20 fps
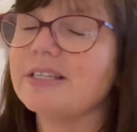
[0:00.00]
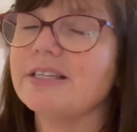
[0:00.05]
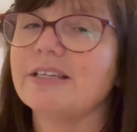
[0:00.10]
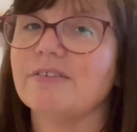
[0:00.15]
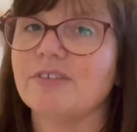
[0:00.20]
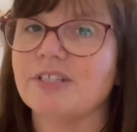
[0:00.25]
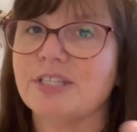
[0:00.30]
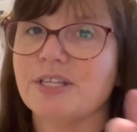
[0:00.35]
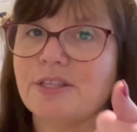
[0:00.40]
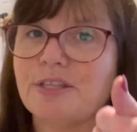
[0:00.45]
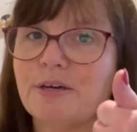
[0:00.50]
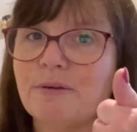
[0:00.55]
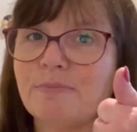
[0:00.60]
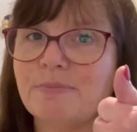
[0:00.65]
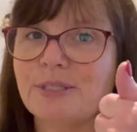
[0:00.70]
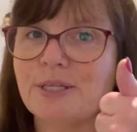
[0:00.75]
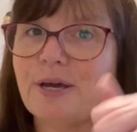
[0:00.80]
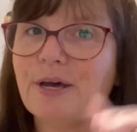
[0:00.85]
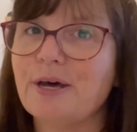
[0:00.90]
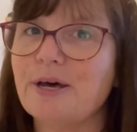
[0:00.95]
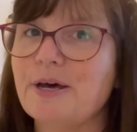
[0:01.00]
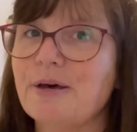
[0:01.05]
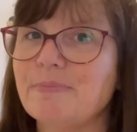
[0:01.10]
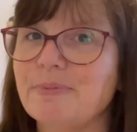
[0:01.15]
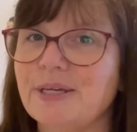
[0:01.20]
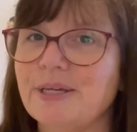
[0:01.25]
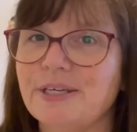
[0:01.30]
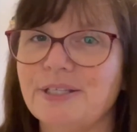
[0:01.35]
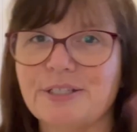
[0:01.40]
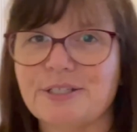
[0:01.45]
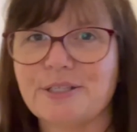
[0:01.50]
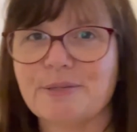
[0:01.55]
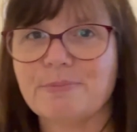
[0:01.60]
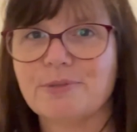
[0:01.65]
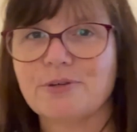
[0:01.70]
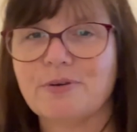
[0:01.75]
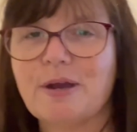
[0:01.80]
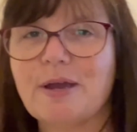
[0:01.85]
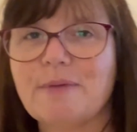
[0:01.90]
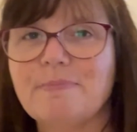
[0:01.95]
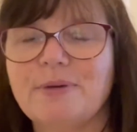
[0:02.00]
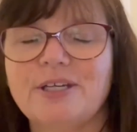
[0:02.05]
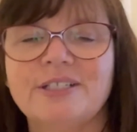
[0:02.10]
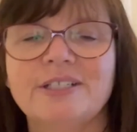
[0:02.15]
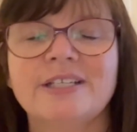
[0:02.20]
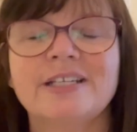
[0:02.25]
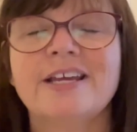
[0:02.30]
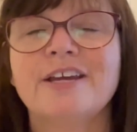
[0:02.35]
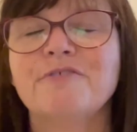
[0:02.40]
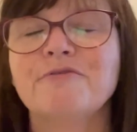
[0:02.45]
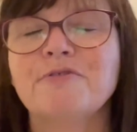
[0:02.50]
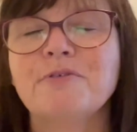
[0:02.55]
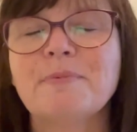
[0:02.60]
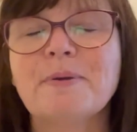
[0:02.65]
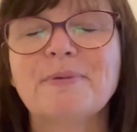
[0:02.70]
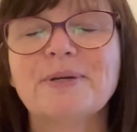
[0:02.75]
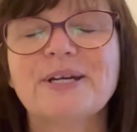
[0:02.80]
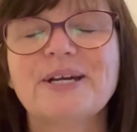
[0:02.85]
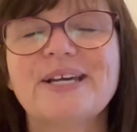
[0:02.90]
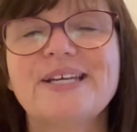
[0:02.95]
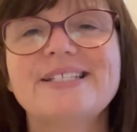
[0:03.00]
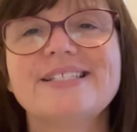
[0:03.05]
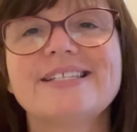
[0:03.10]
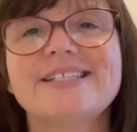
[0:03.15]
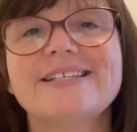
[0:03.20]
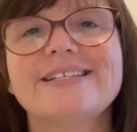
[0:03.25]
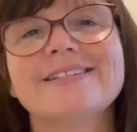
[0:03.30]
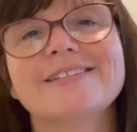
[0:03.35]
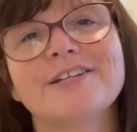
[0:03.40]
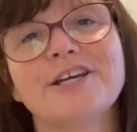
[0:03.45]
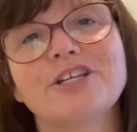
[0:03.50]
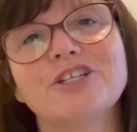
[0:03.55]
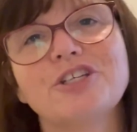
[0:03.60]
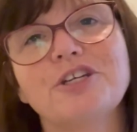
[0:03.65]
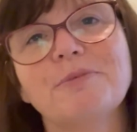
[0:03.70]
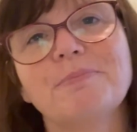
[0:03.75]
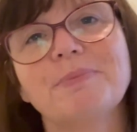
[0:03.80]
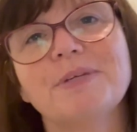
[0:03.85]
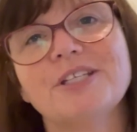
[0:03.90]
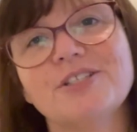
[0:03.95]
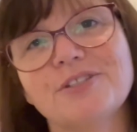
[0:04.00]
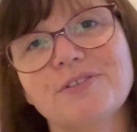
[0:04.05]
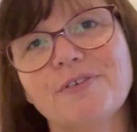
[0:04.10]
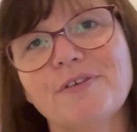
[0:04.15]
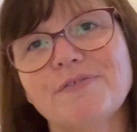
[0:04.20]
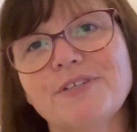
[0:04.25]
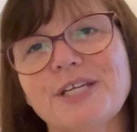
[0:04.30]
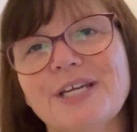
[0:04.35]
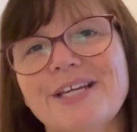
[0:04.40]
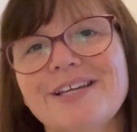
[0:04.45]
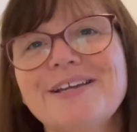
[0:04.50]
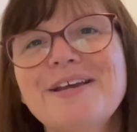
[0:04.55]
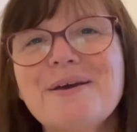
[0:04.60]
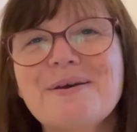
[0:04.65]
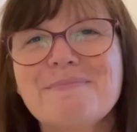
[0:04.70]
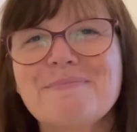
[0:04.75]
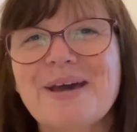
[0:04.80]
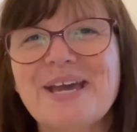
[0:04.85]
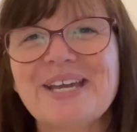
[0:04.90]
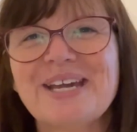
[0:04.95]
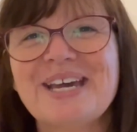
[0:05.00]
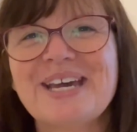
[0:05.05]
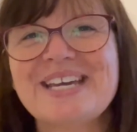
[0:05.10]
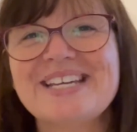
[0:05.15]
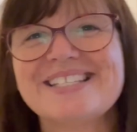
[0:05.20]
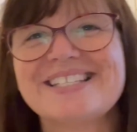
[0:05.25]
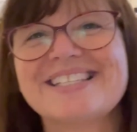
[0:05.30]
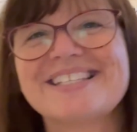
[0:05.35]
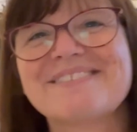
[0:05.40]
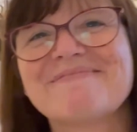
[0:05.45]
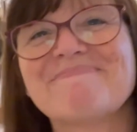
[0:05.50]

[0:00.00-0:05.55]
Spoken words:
give us a thumbs up, hit the subscribe button, and remember, guys, it's not cheap, it's thrifty. Bye, guys.